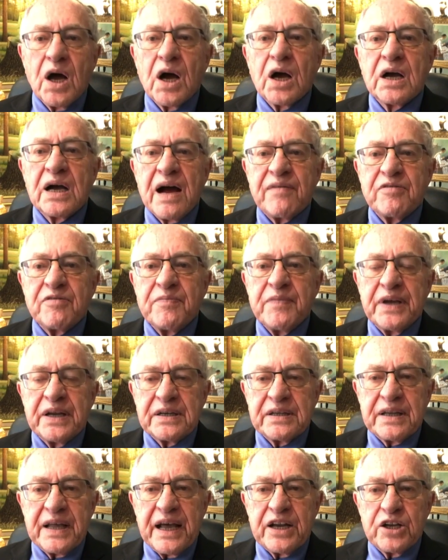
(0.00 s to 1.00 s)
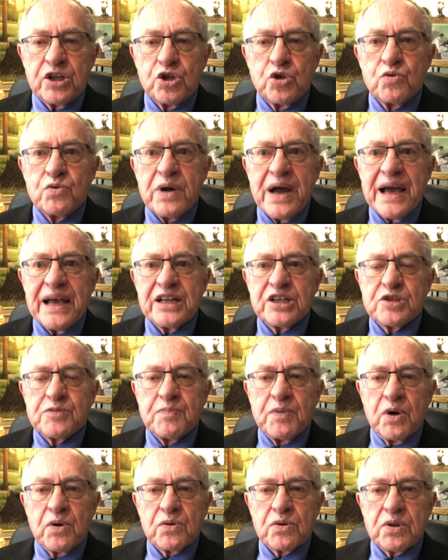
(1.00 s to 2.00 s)
a government that unites
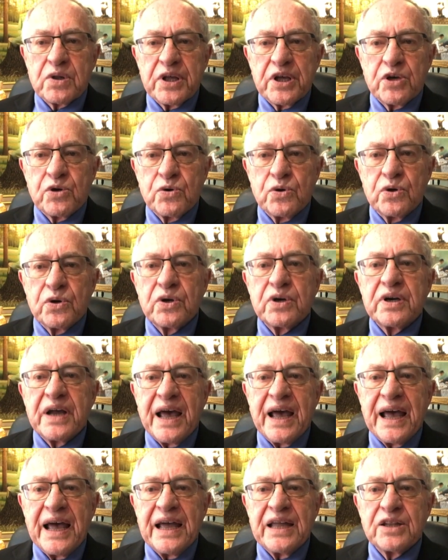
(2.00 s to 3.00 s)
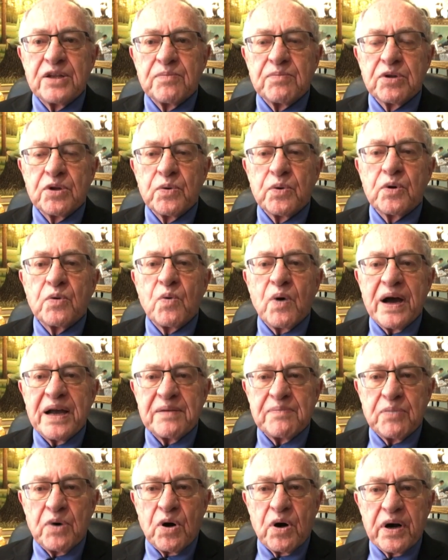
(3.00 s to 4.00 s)
both Likud and the Blue and
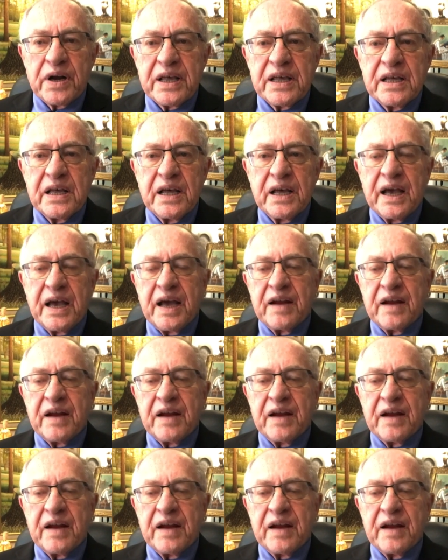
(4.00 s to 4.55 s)
White Party